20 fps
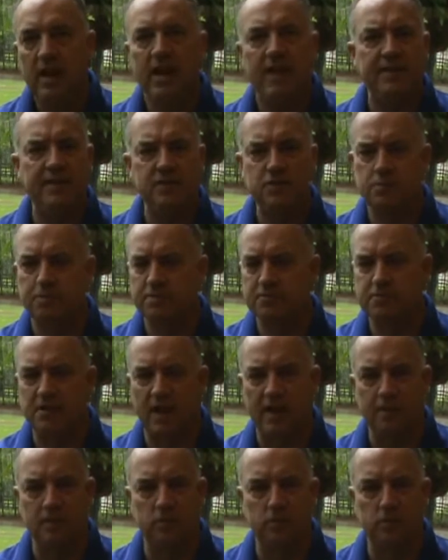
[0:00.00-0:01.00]
And this
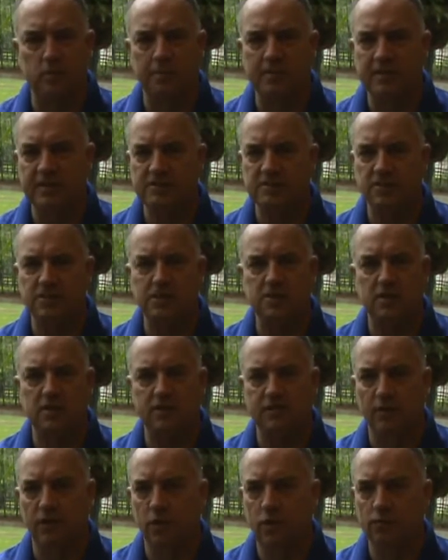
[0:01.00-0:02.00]
cycle repeats
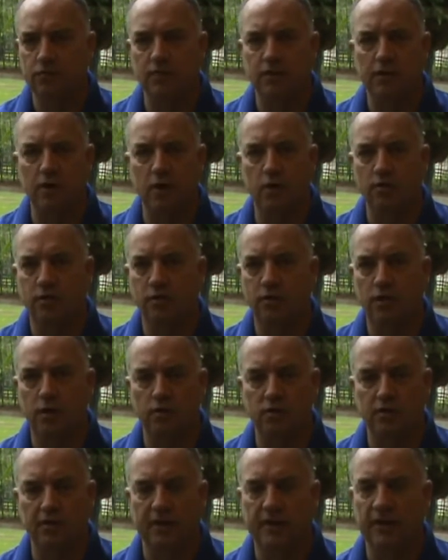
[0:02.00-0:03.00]
itself over and over and
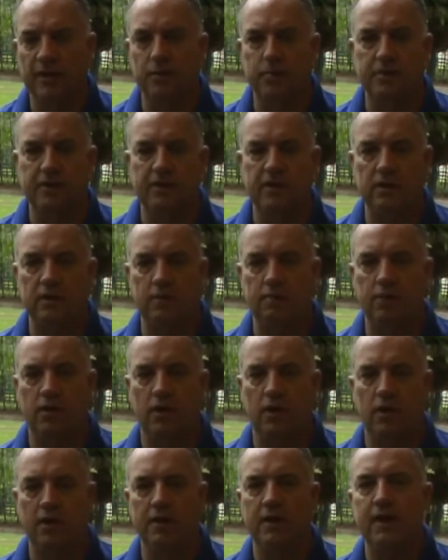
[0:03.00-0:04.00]
over again, depending
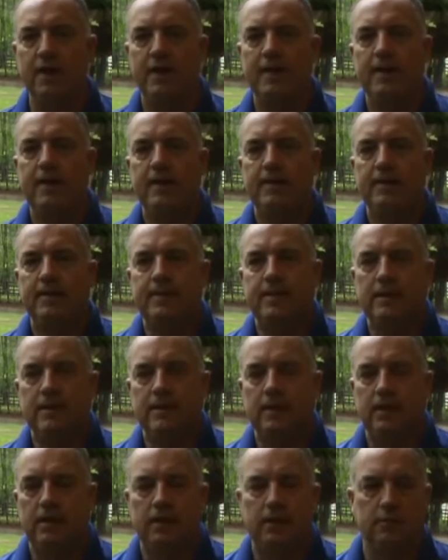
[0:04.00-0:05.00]
upon
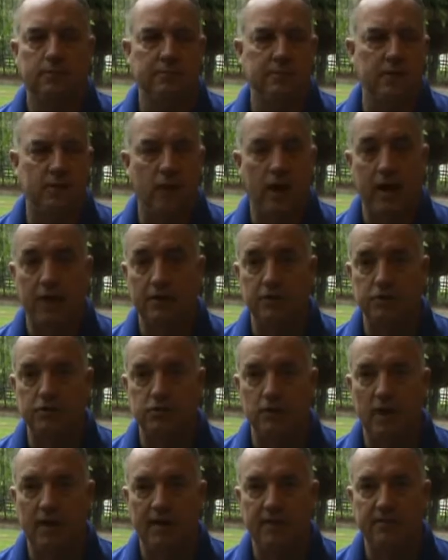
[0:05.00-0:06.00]
the how you're
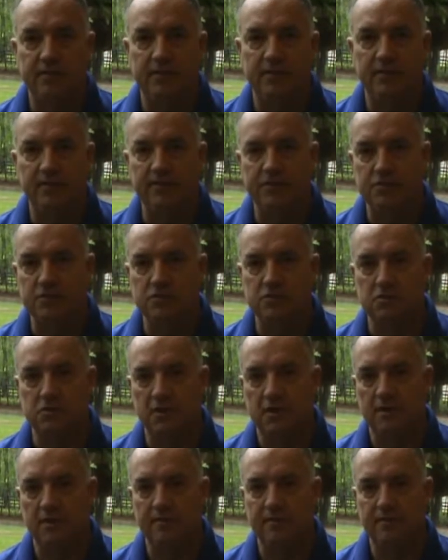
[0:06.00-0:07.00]
driving. If
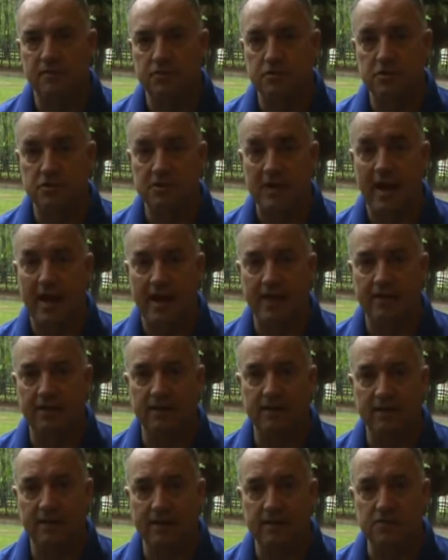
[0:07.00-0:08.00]
you're just
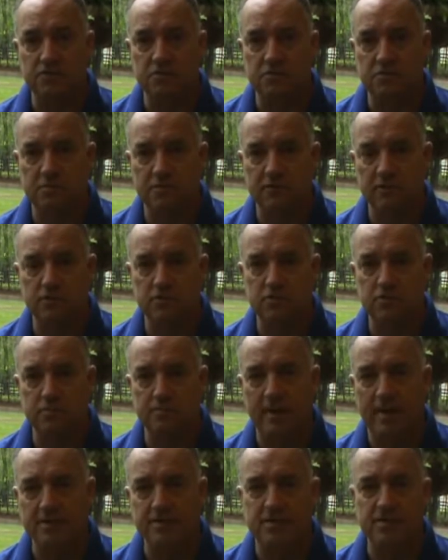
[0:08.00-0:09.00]
idling, it's
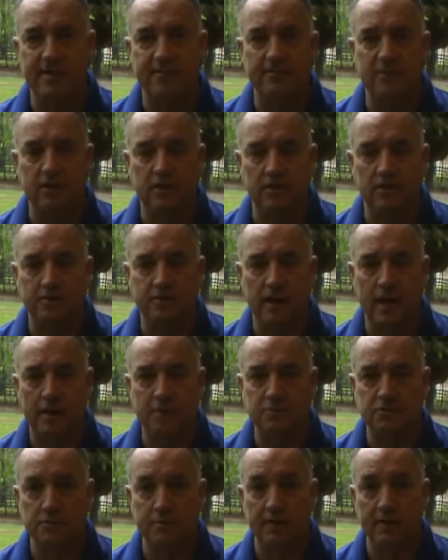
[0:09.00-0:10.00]
about 700
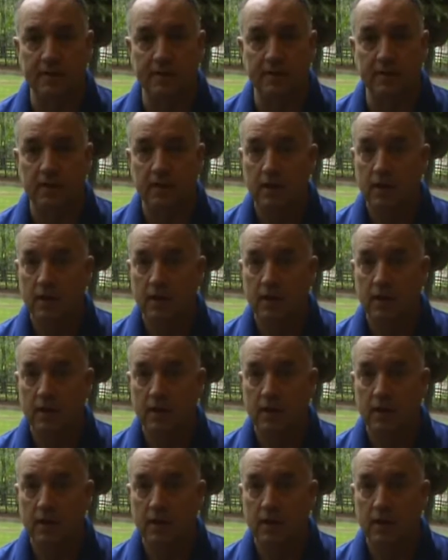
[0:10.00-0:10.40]
times a minute.